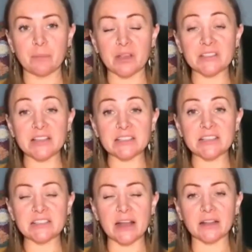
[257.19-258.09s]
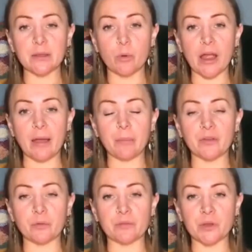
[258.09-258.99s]
because that's exactly what
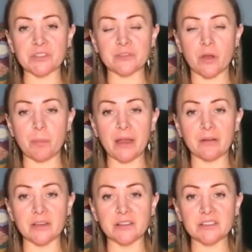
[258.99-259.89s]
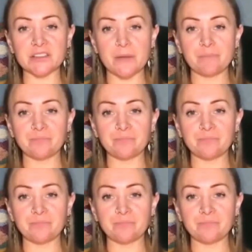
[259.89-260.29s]
happened with most of our parents.